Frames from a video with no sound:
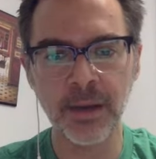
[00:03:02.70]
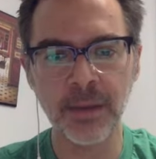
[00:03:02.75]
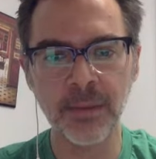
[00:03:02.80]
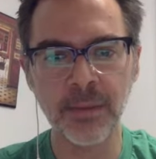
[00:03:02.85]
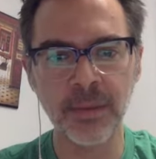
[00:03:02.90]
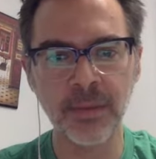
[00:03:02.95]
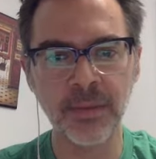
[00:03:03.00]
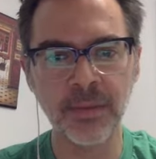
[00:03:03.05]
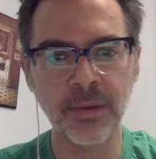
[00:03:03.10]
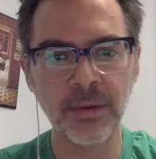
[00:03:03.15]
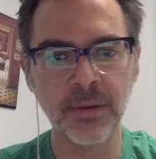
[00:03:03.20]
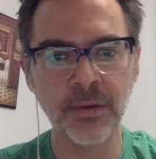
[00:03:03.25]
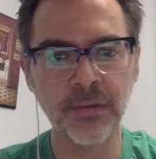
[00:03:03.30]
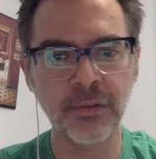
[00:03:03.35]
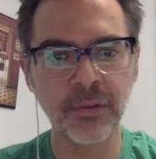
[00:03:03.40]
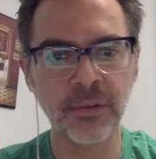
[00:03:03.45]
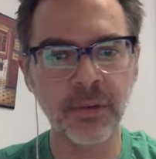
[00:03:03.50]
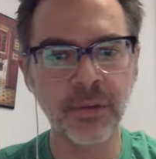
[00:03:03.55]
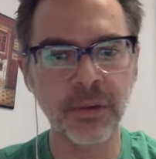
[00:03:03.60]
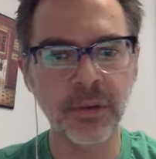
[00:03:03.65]
bit there so
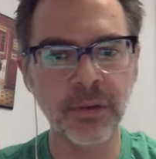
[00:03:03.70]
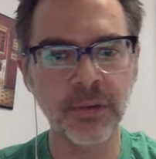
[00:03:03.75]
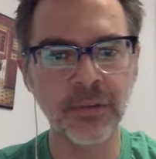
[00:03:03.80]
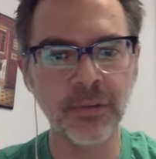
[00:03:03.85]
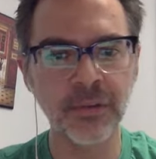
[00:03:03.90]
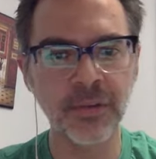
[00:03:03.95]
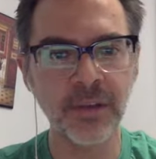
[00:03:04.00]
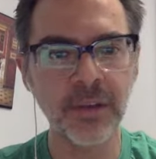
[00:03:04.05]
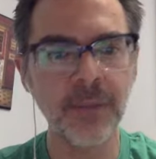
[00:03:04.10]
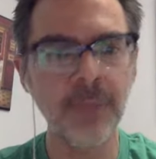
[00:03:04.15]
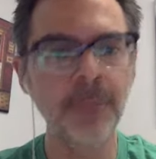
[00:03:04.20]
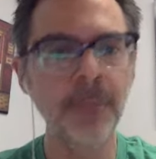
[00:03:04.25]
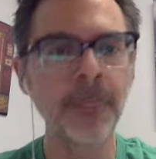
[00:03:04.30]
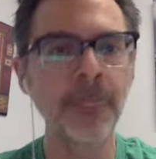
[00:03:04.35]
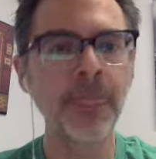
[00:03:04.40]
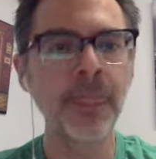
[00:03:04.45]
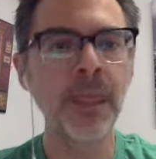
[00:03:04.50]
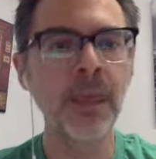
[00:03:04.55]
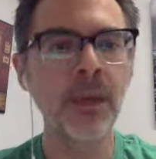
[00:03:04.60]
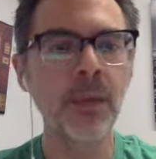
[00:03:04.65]
you can see.
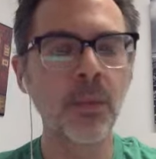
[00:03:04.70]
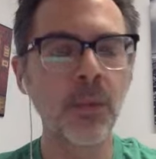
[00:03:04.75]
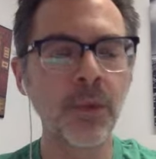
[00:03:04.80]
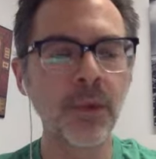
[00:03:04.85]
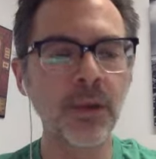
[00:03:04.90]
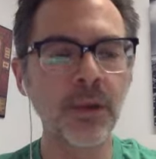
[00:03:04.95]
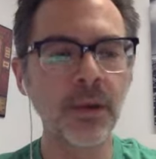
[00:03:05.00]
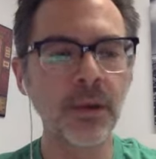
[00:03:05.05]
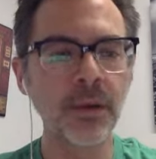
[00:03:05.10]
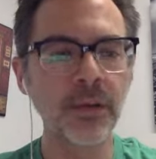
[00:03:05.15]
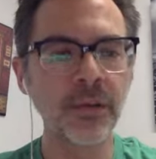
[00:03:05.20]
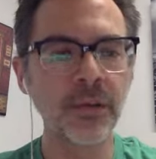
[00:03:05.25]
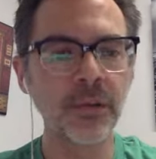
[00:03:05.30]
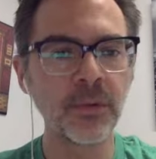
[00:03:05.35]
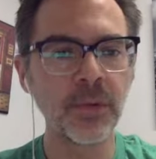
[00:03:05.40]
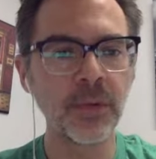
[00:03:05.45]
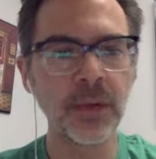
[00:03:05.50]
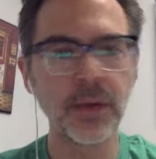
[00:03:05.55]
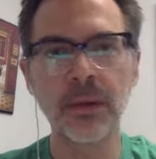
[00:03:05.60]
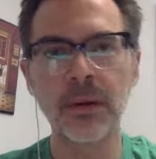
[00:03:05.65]
What you're going to do
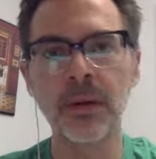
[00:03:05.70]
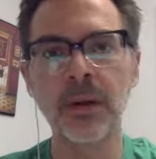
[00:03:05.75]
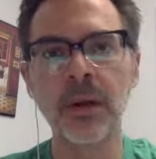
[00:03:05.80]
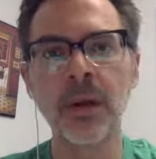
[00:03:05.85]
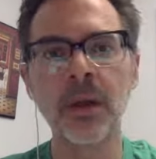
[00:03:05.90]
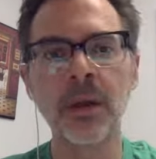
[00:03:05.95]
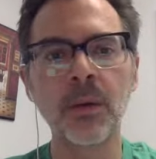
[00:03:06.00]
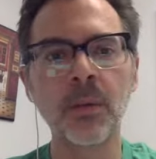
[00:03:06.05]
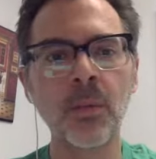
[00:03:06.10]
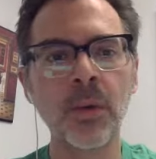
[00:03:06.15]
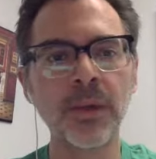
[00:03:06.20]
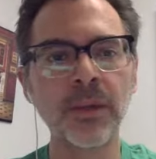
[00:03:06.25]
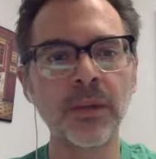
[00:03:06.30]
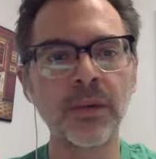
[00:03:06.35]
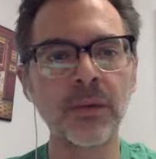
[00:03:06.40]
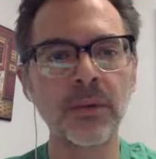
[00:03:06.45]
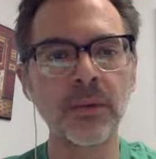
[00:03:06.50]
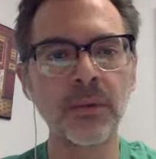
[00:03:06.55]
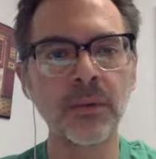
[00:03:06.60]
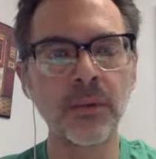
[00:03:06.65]
here when
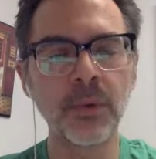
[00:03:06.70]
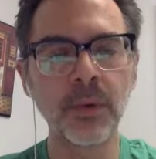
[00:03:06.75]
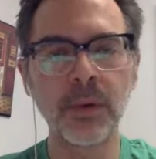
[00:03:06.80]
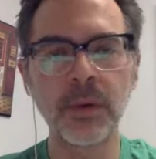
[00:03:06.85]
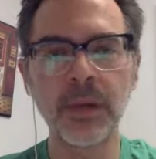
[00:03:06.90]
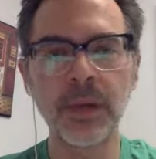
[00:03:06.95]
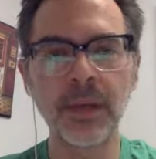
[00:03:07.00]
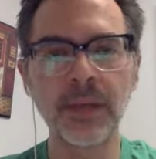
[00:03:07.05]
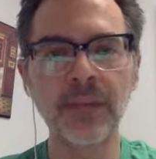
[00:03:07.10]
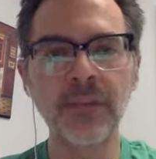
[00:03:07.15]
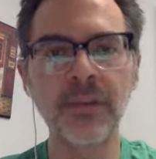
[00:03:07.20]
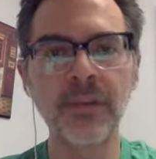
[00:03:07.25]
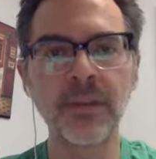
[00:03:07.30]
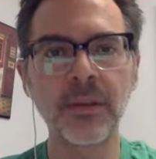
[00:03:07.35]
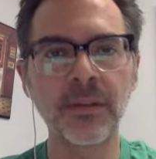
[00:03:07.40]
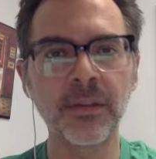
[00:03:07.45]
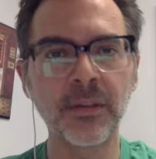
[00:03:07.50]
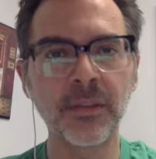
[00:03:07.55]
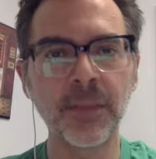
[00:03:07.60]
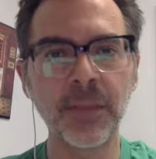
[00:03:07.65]
you get into the
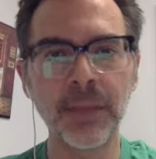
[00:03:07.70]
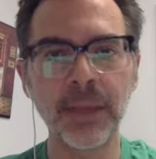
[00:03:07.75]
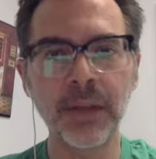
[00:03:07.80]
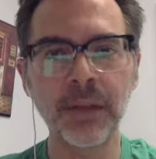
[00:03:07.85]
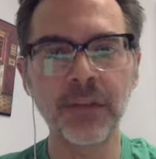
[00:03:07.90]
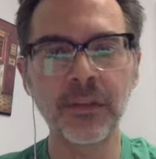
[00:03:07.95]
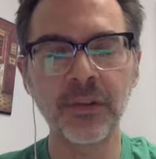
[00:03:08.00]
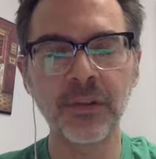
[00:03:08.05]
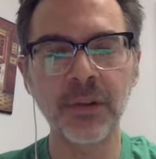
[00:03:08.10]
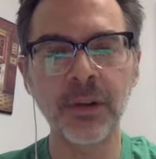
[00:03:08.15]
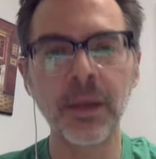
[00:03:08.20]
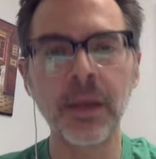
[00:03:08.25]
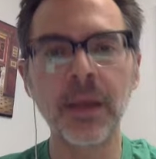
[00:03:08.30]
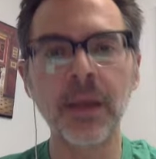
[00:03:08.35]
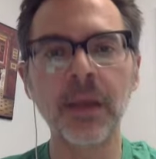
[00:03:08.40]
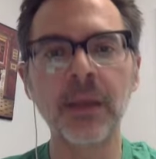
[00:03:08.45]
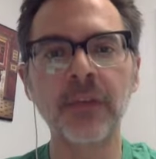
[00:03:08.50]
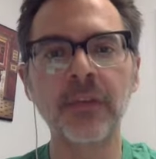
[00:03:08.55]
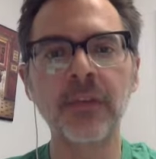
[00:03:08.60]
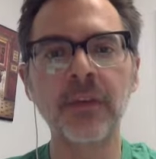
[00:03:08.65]
simulation
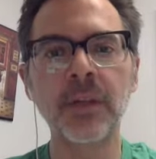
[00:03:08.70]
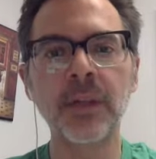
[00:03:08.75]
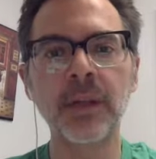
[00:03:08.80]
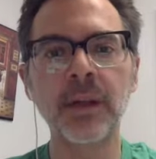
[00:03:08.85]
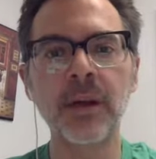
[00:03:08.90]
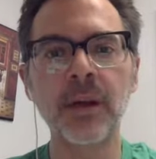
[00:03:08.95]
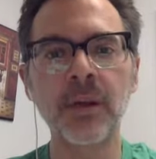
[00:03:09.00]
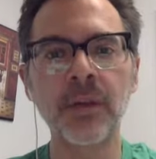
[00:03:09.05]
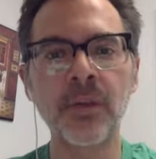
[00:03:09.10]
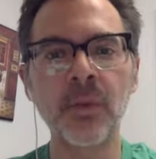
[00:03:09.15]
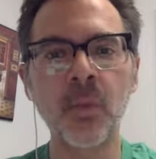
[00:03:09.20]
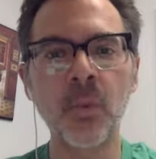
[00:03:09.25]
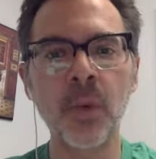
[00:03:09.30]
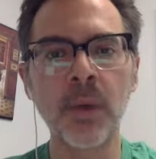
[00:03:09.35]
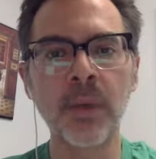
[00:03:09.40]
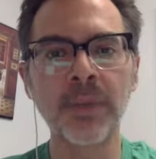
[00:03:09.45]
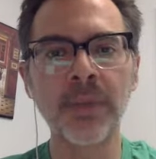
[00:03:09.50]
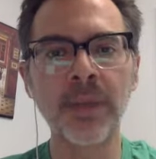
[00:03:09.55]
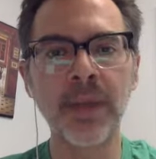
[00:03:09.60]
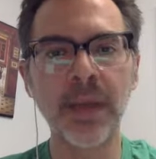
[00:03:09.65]
is click on the
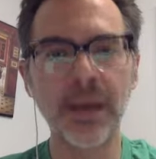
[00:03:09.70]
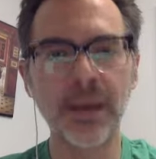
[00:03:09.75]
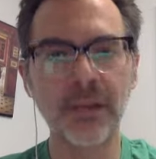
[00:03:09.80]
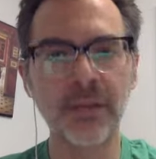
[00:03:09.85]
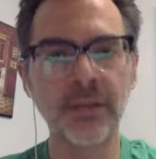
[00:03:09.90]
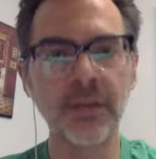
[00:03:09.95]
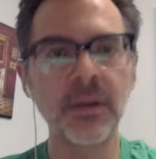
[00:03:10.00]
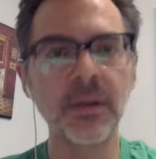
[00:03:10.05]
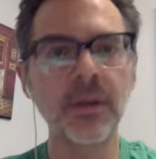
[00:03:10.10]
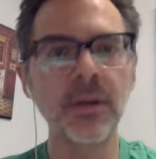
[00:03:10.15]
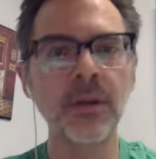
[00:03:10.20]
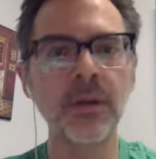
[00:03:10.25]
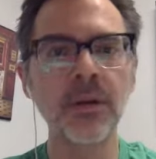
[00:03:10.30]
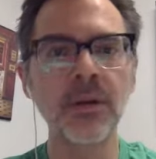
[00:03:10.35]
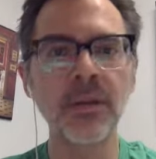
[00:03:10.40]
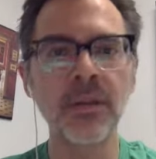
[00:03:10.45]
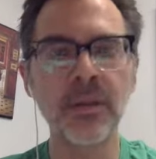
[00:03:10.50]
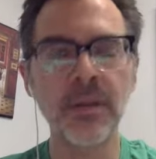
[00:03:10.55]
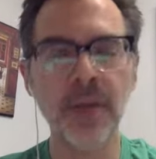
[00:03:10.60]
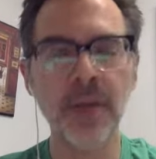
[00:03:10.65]
one that has the Earth
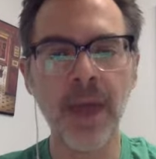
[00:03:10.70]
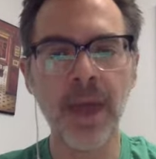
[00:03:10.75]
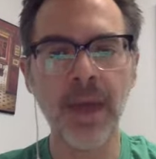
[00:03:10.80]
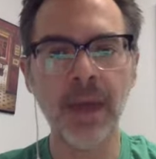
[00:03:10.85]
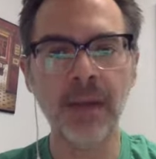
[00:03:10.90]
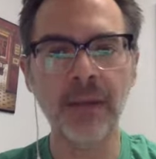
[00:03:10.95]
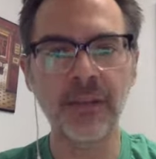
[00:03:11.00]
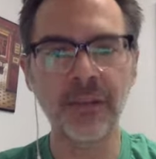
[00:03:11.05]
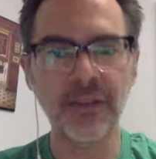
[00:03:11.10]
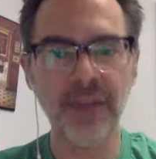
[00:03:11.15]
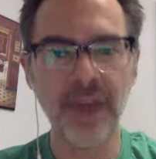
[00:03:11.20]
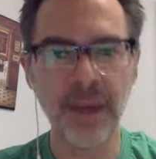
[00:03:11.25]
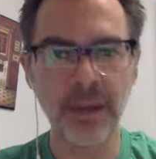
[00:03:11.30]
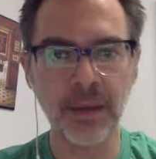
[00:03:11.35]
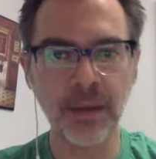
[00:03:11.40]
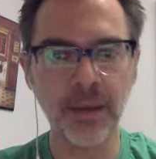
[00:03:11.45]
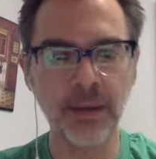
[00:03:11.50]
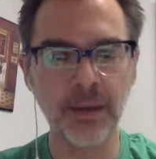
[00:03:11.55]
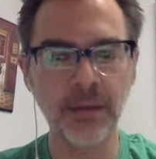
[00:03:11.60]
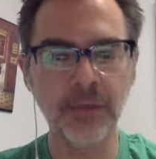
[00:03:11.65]
and a
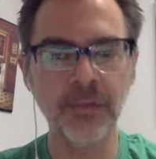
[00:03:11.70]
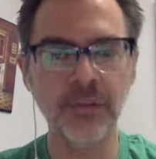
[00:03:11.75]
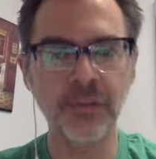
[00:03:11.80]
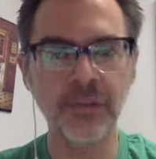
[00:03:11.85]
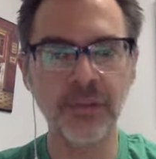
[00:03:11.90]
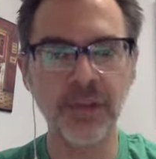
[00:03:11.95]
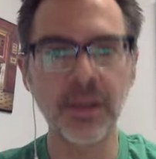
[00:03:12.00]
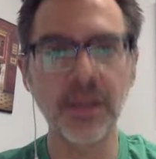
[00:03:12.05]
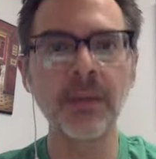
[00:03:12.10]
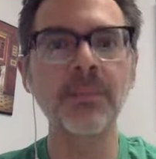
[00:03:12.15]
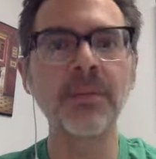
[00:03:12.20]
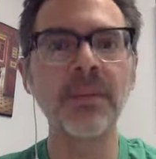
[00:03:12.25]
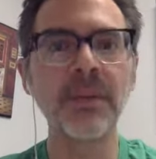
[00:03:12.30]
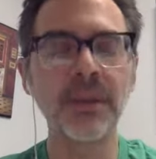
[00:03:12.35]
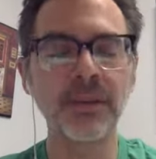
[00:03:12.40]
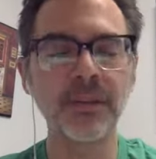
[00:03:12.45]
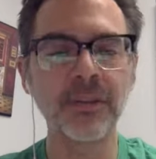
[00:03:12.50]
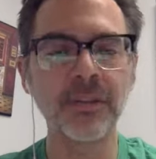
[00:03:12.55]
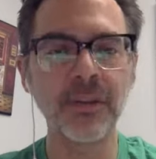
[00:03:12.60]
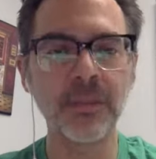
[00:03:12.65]
satellite, just to keep
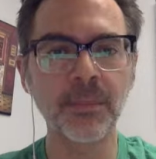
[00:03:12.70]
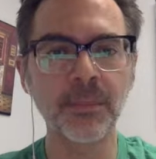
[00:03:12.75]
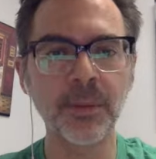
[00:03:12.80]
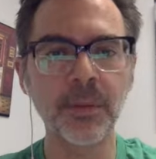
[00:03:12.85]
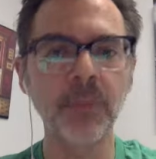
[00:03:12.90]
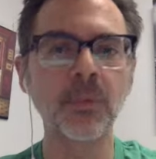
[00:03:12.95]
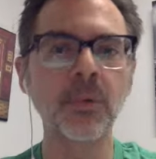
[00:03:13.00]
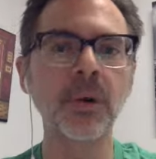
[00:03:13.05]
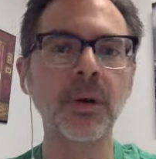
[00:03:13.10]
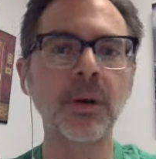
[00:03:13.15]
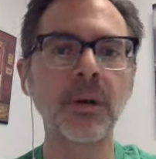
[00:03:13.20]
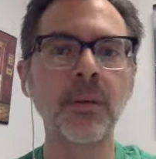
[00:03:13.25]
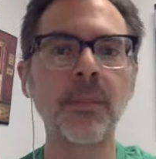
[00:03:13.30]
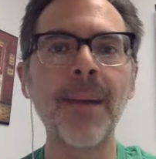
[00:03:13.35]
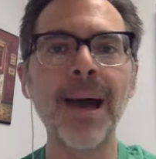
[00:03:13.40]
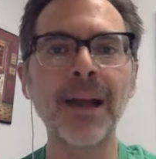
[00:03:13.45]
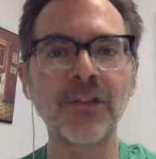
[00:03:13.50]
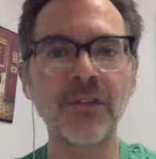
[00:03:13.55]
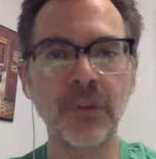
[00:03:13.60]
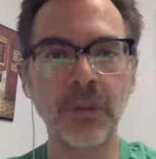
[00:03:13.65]
things simple. We're going to
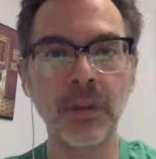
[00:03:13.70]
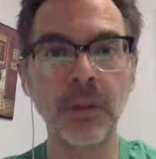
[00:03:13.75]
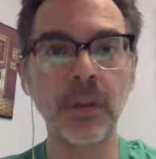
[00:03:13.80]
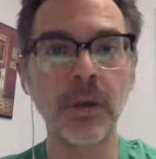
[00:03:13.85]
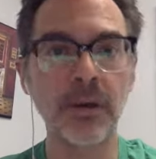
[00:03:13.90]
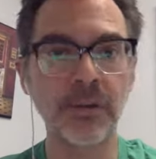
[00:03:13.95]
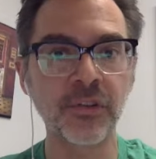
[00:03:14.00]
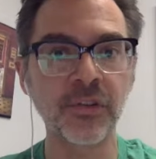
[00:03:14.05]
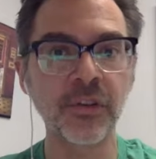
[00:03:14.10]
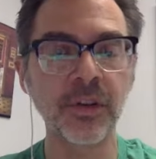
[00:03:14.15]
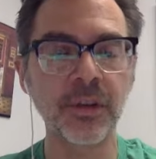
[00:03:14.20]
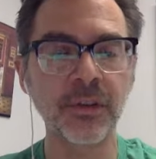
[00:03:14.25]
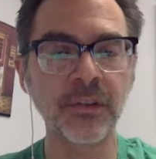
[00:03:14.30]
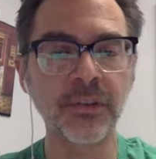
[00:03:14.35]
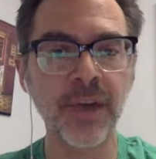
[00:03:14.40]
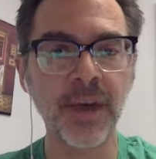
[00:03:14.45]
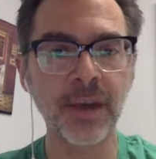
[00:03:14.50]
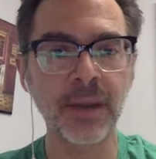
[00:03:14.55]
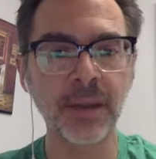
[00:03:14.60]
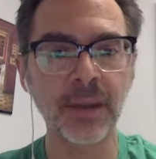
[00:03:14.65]
imagine launching a
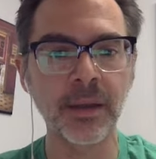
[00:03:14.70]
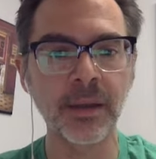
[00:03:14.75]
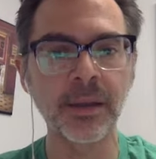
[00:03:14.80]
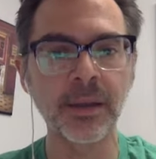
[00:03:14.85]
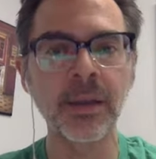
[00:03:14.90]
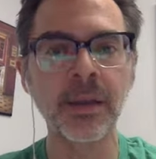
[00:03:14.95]
satellite.